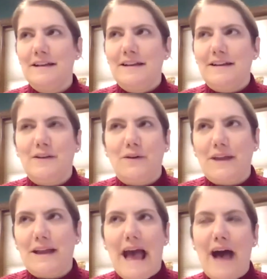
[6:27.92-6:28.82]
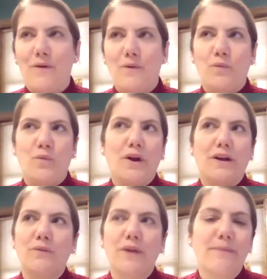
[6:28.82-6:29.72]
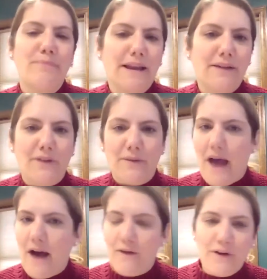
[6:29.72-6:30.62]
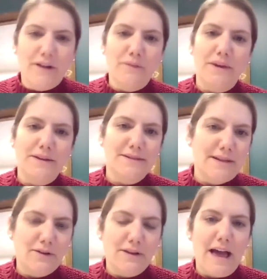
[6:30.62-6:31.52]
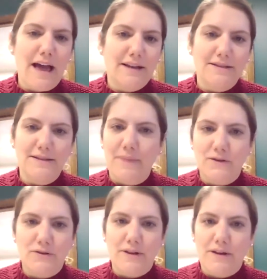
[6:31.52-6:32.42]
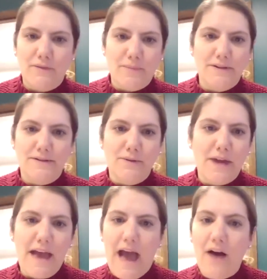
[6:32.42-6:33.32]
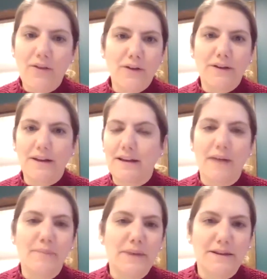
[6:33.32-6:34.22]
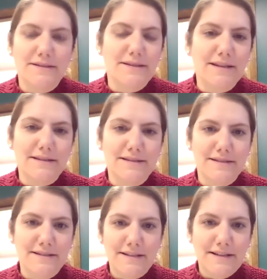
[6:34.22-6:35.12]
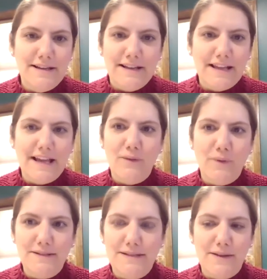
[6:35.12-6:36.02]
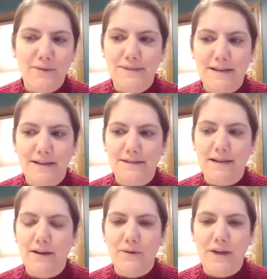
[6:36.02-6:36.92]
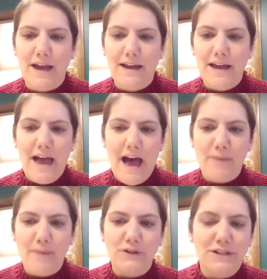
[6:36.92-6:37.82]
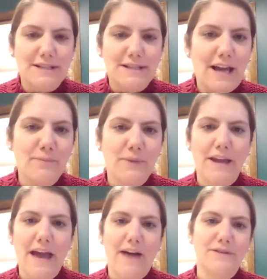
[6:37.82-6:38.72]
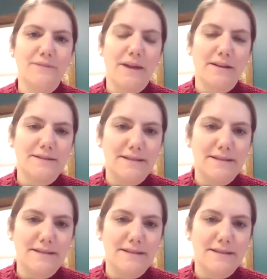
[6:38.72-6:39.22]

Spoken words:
like, where can we get money from? How far can we extend our line to make sure that everybody's okay? How long can the company exist? Like, it went to those things, like, okay, how much does the company have to make us stay